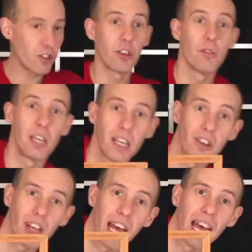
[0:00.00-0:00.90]
you
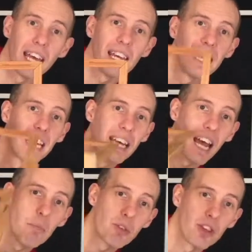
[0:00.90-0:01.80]
need an
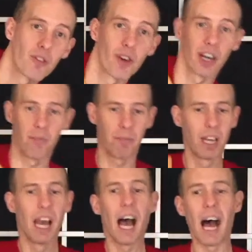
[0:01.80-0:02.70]
empty frame.
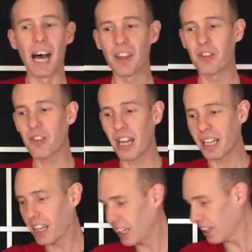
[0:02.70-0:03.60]
And the
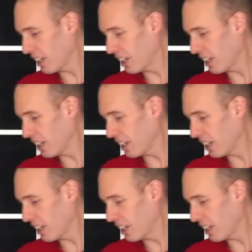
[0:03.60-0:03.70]
second thing you